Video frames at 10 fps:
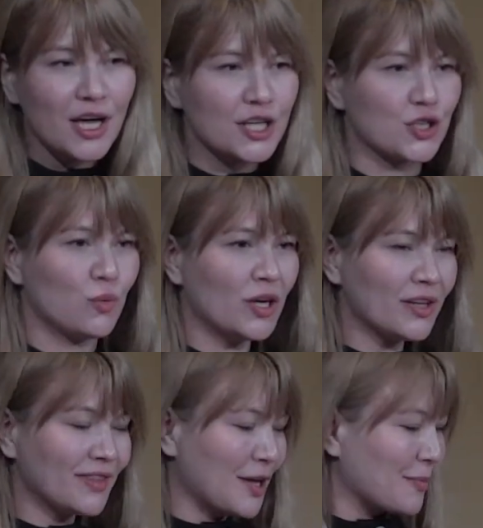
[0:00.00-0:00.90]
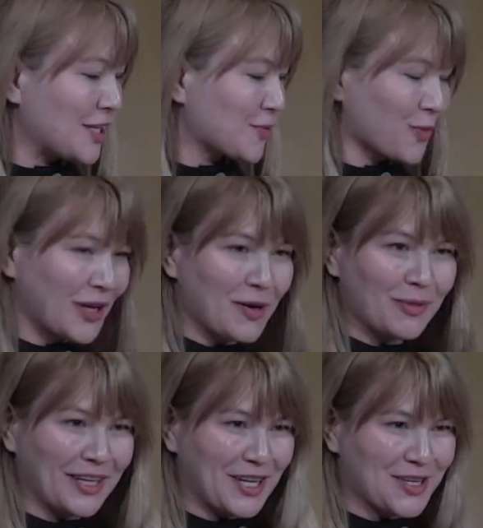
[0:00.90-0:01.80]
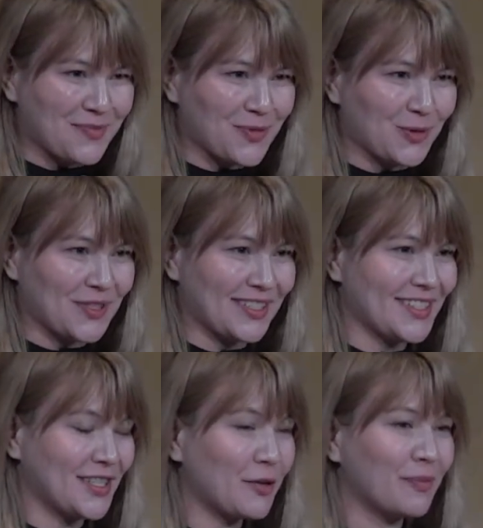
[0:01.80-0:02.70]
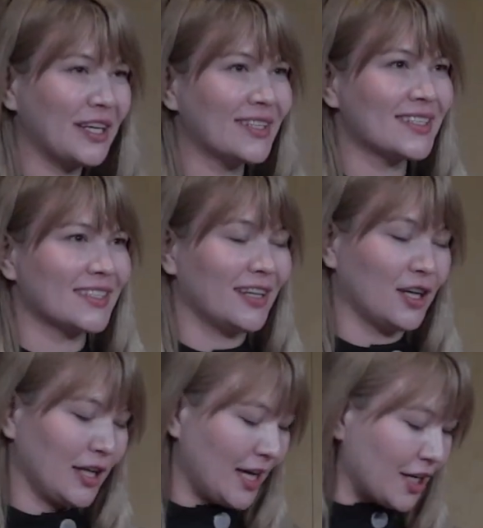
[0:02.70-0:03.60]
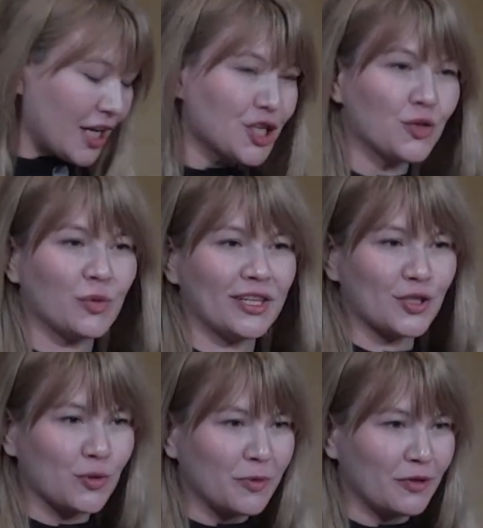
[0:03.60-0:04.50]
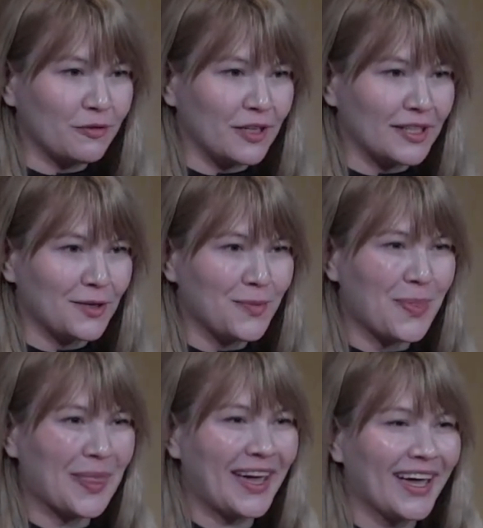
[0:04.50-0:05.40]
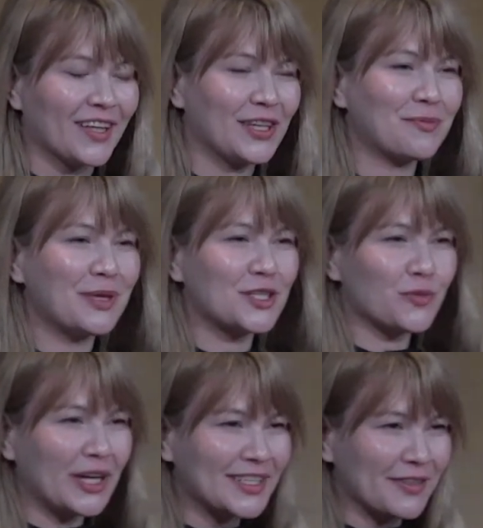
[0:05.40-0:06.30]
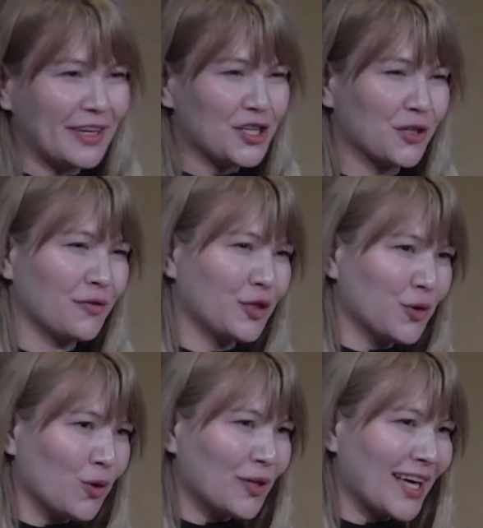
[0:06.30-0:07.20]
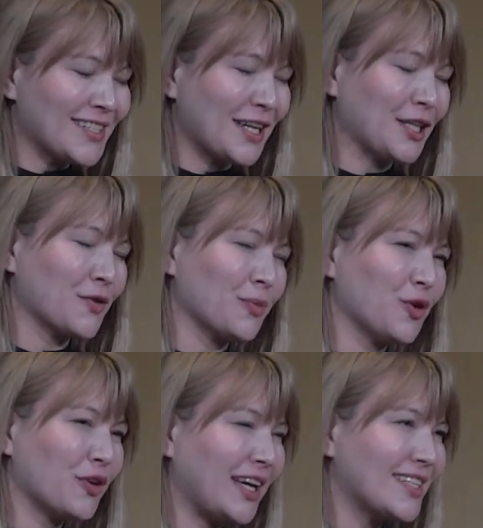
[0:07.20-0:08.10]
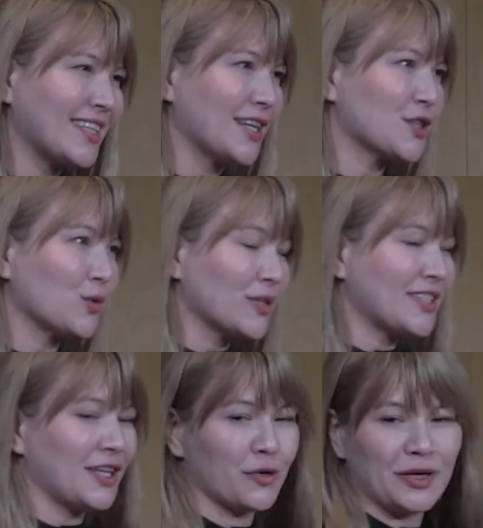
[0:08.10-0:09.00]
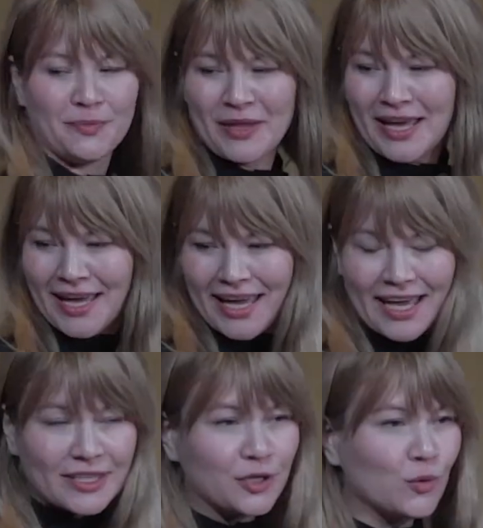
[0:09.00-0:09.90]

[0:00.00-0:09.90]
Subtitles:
So one of them is pre-application process. That means engaging with the top of the funnel. That means reactivation of the cold candidate from your ATS or CRM. And that